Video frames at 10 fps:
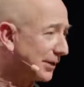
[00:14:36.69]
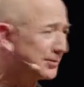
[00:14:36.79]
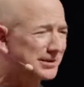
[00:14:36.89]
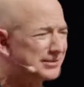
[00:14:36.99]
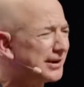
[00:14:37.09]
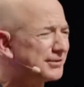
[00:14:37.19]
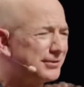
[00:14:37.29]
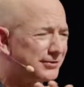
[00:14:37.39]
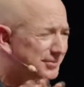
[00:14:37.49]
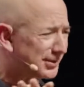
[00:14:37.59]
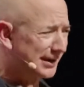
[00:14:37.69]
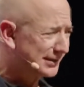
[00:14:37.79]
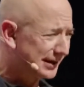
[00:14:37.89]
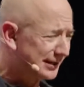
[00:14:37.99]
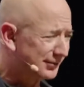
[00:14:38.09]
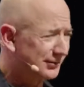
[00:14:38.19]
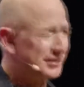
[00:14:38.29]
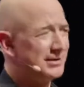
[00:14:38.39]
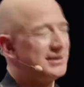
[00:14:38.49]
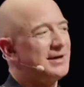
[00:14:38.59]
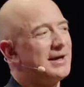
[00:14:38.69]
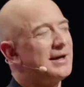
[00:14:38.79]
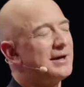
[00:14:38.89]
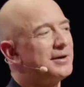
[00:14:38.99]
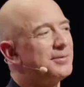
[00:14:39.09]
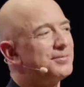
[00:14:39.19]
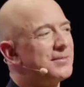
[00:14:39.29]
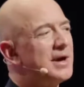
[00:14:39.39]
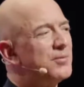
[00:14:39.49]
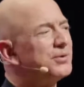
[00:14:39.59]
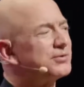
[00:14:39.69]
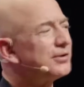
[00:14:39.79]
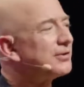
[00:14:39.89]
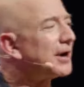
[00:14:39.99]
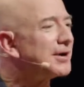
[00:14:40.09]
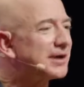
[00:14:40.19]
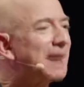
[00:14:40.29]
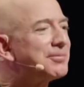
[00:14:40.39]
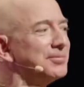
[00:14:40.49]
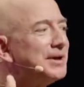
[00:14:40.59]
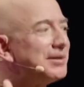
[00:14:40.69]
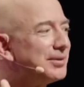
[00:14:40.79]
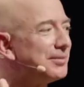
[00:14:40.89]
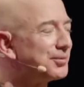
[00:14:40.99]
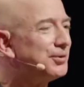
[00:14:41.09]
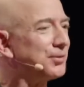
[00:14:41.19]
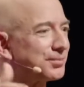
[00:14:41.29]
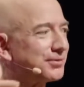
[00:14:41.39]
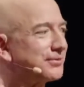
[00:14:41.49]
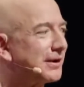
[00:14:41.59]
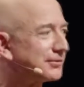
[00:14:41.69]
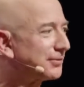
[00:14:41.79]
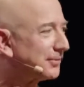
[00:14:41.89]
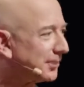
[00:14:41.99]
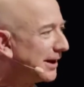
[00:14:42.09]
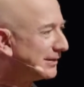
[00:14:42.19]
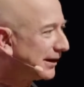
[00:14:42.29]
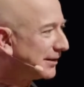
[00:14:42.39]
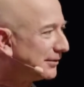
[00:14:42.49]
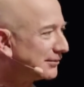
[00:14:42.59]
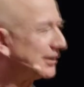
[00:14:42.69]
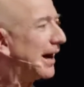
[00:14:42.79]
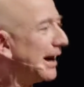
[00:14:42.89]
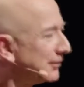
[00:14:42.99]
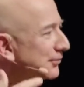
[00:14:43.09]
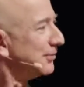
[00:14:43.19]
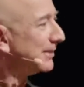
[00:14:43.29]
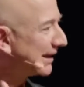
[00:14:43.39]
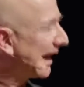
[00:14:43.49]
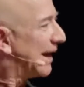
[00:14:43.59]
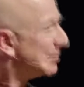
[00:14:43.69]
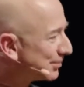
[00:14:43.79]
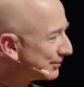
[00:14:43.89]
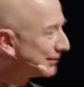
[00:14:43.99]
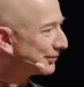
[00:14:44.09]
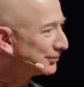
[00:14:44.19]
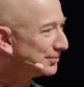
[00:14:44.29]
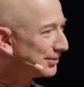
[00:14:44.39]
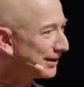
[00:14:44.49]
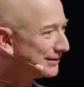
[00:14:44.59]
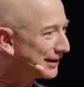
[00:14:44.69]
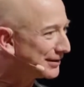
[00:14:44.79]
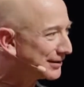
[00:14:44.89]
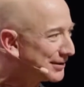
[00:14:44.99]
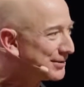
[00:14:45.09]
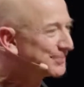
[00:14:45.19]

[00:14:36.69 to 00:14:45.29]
I went on dozens of blind dates, and it turned out I kept meeting people who were professional blind daters, and I sort of became a professional blind dater.